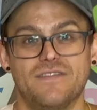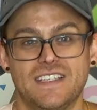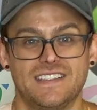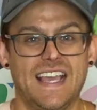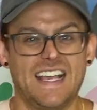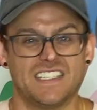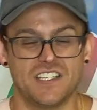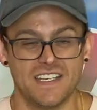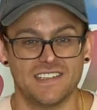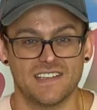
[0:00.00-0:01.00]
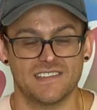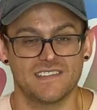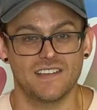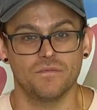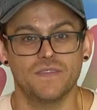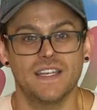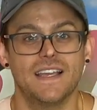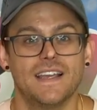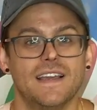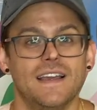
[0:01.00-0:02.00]
And he's saying, Jesus,
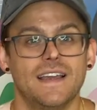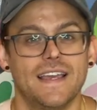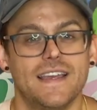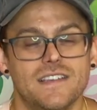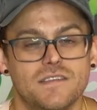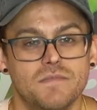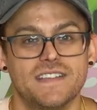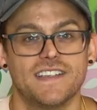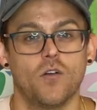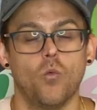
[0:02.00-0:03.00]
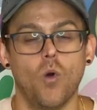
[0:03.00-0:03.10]
something is missing.